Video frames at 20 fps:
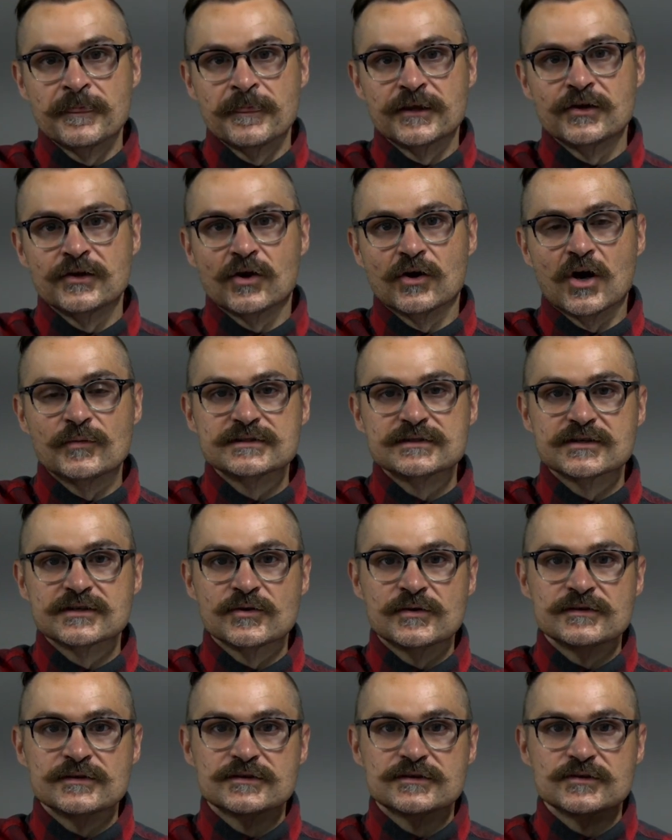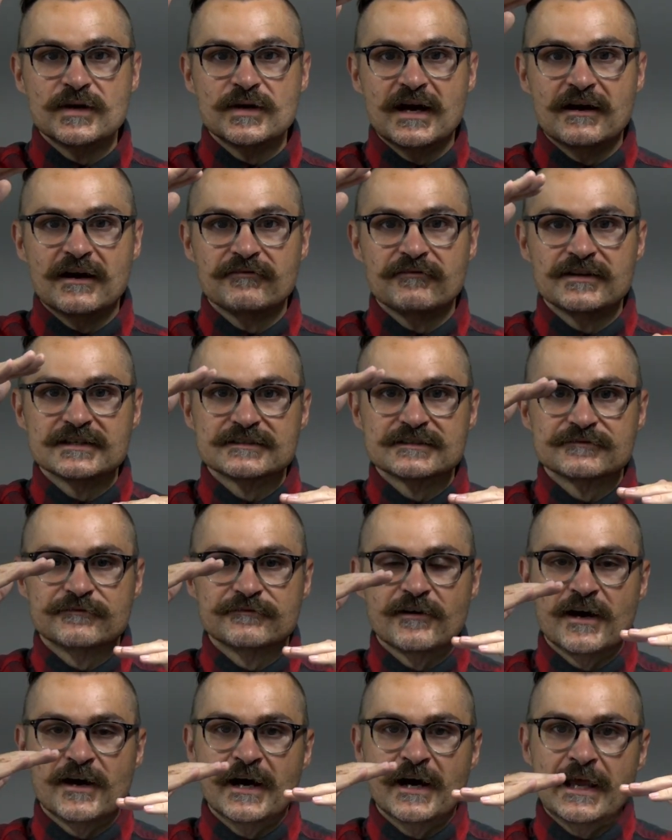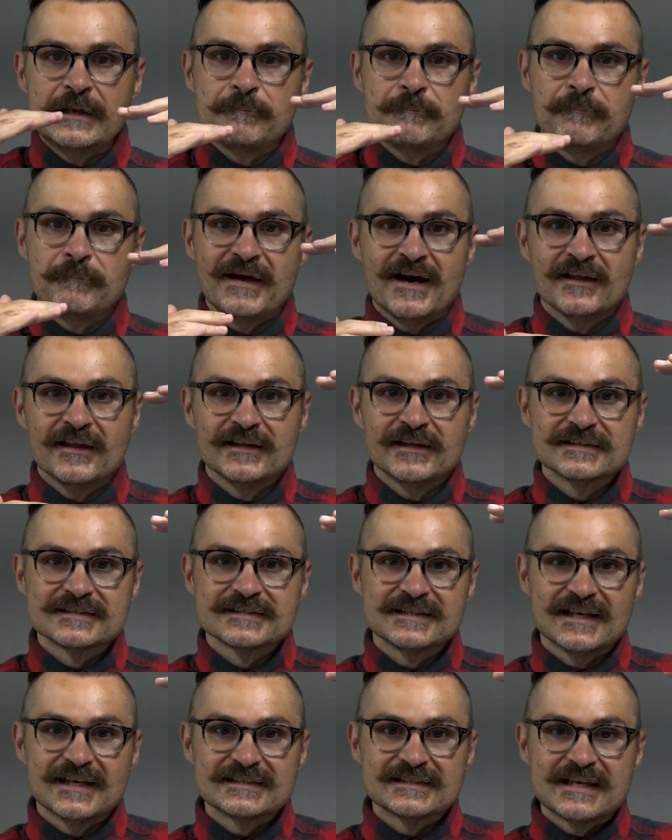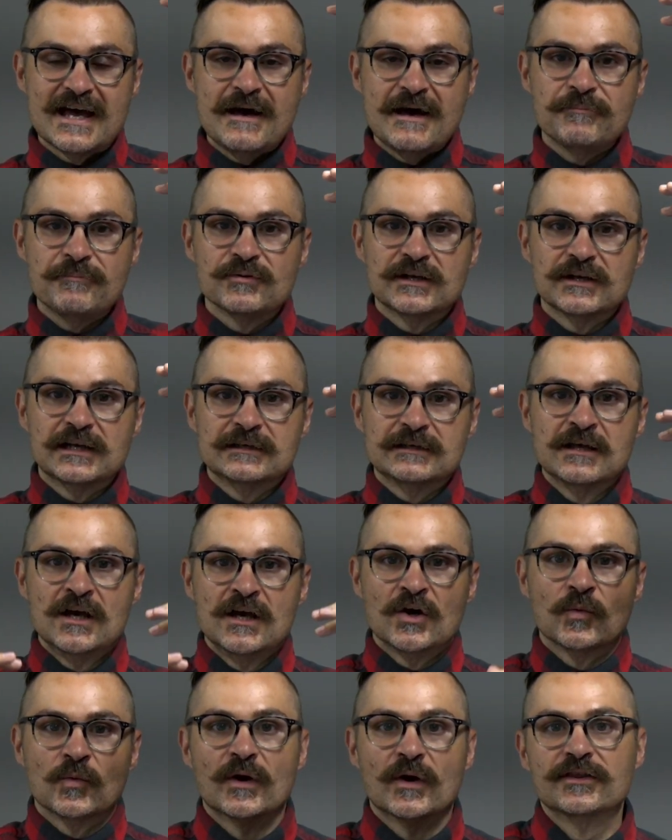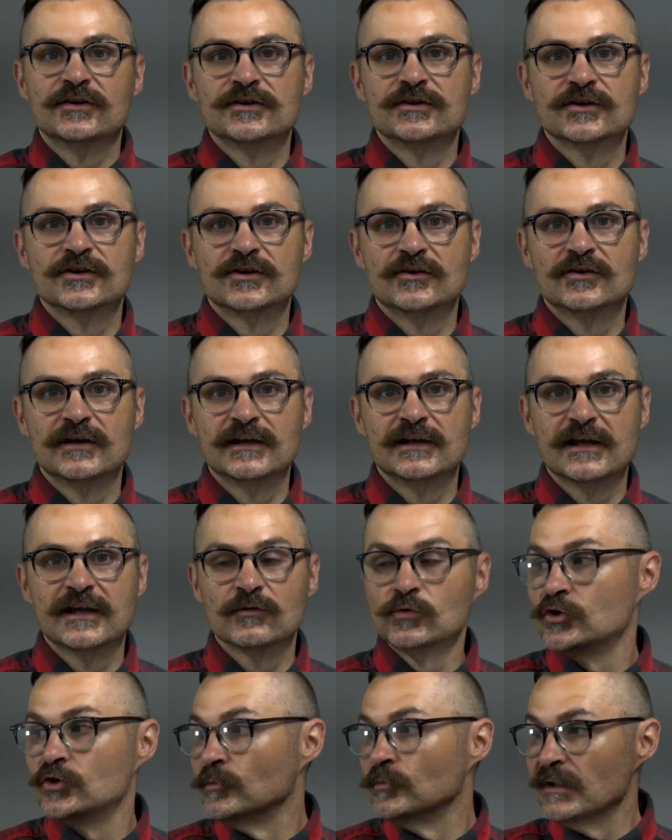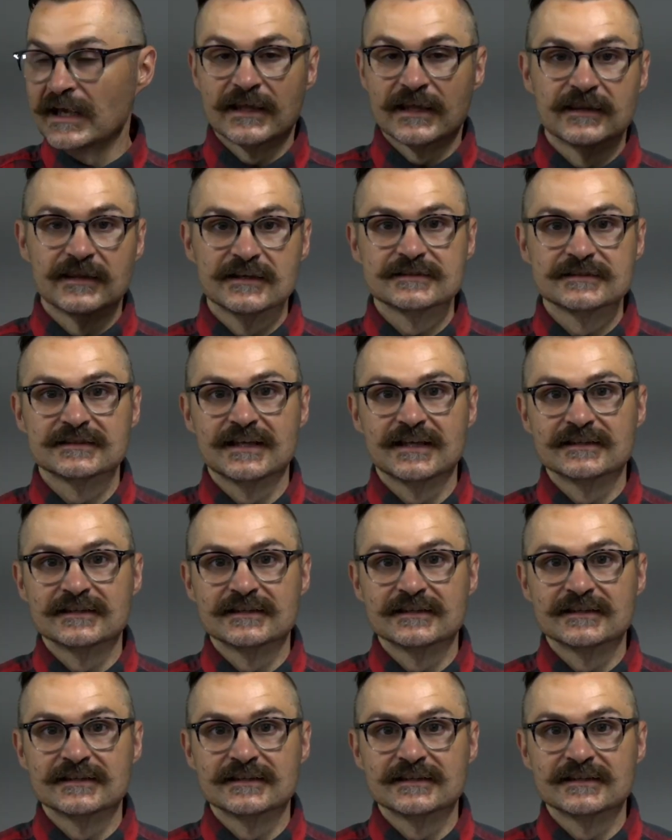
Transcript: You're always going to have this fine balance that's happening, whether you're in a room like this that's